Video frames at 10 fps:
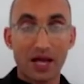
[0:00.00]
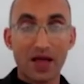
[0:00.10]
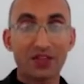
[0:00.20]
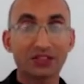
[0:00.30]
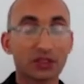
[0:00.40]

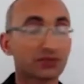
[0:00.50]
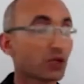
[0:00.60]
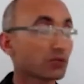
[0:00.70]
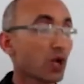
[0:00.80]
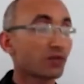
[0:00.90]
and they're in the
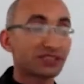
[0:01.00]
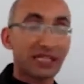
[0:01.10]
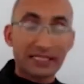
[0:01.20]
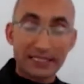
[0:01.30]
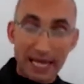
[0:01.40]
form of
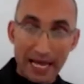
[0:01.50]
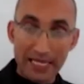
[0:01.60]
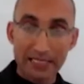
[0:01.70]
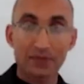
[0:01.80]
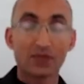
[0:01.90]

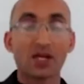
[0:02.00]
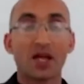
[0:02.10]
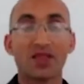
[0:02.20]
stanzas.